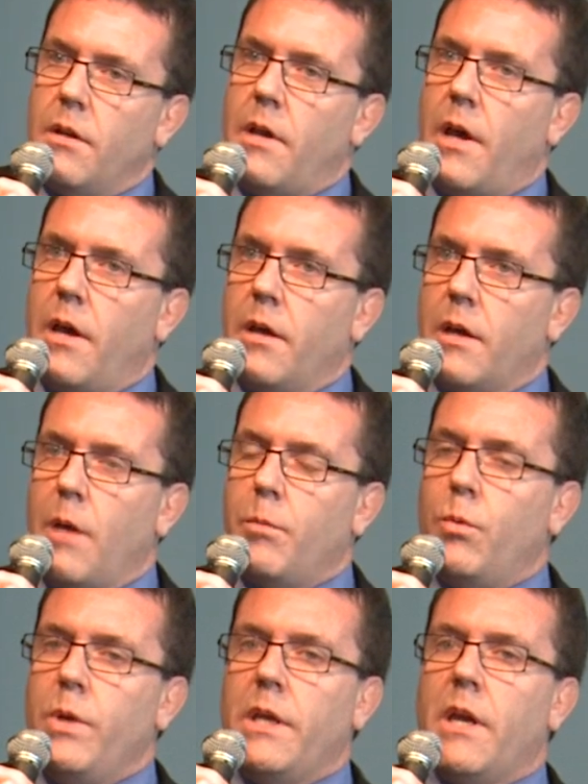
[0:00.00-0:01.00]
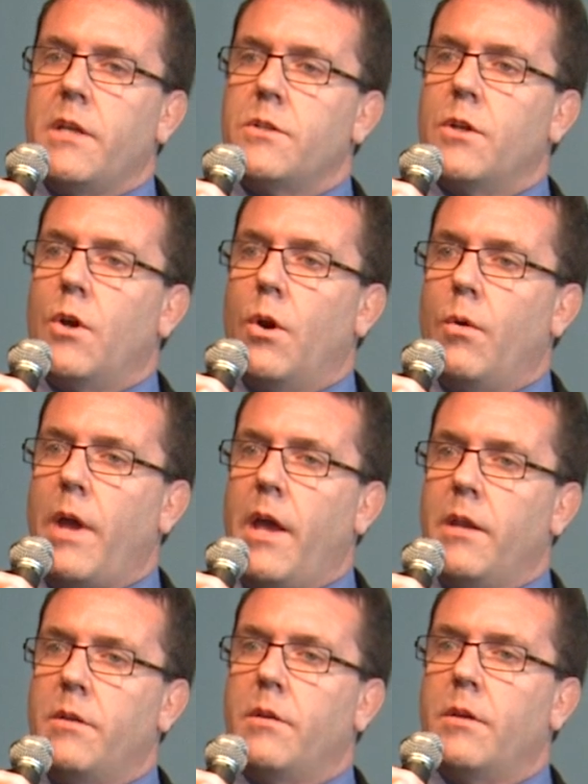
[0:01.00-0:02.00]
a couple of weekends ago,
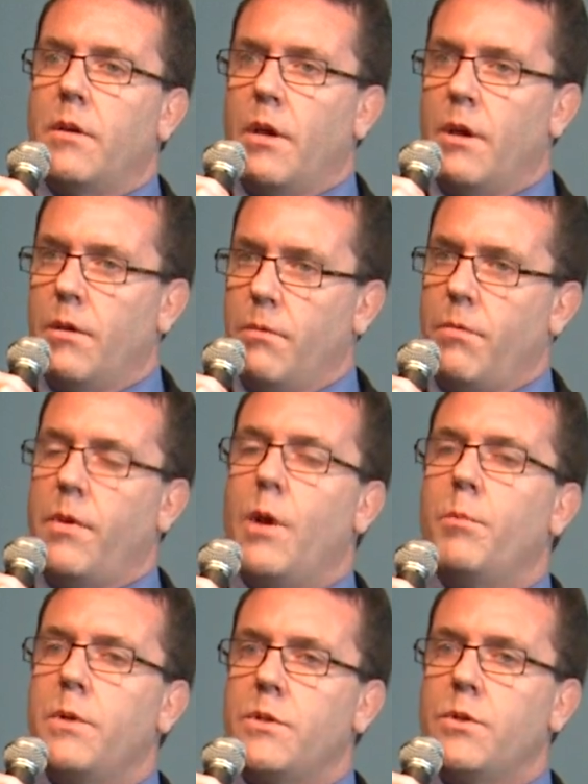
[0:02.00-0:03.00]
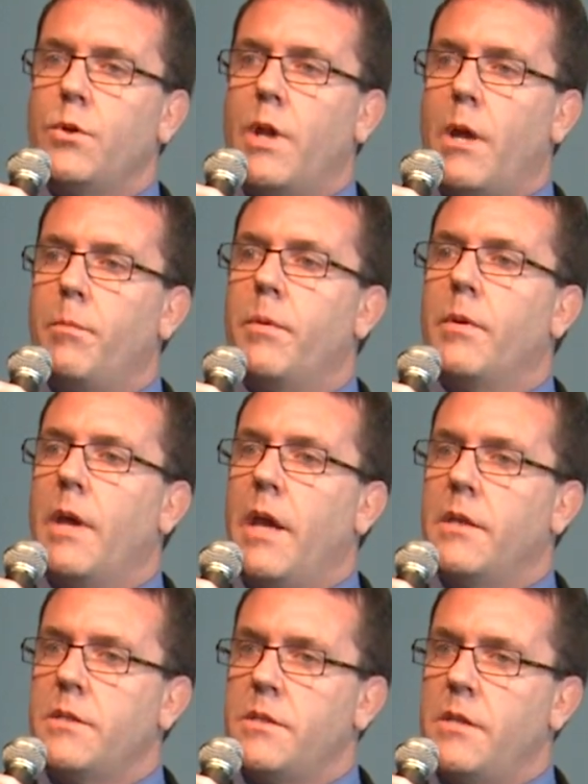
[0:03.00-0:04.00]
and a therapist stood up
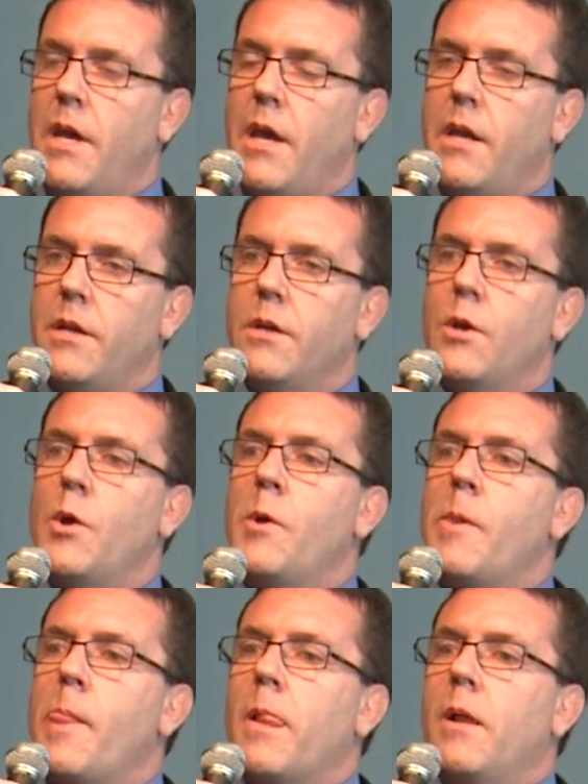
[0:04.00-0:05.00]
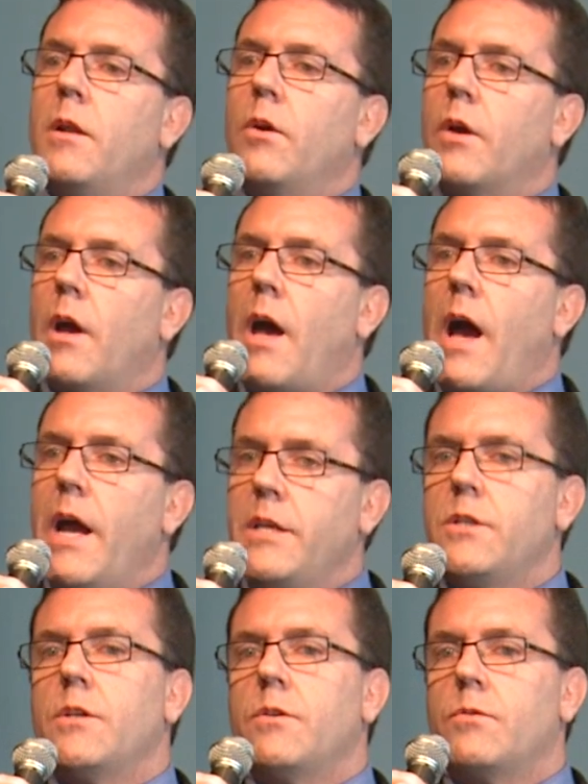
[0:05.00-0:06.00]
and said, look, I
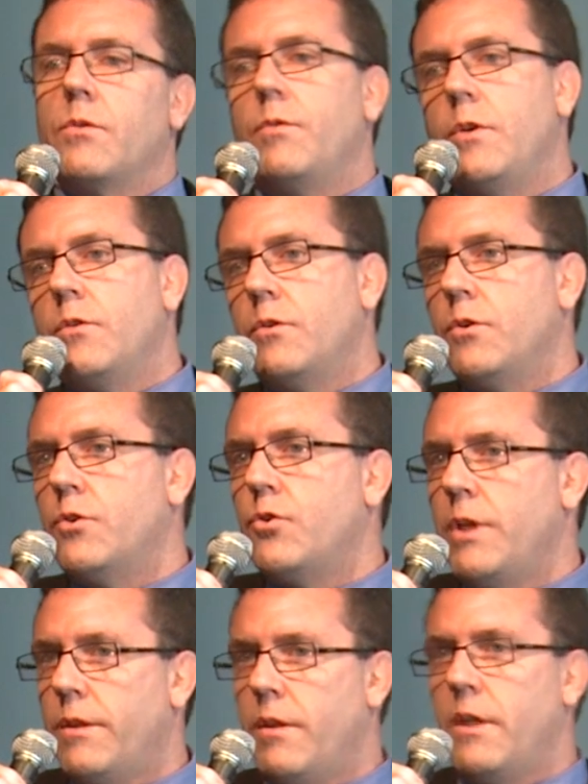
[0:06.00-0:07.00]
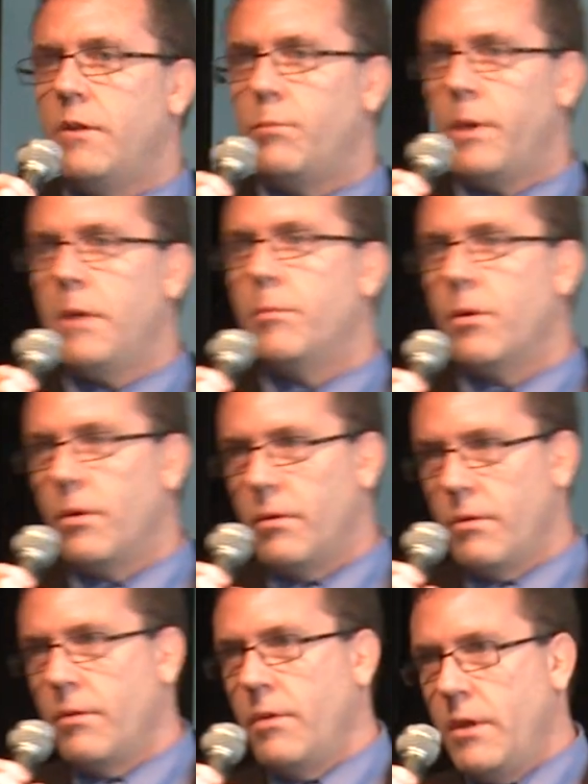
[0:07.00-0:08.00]
just refuse to treat these
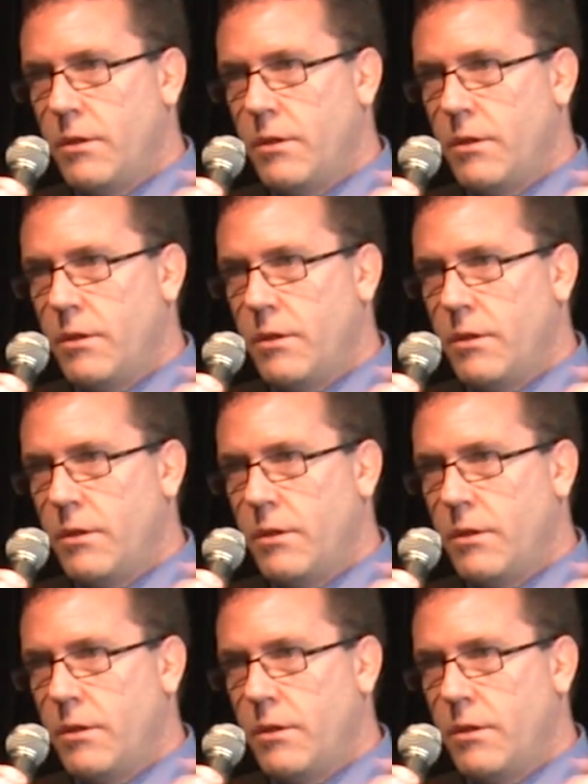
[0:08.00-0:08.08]
people,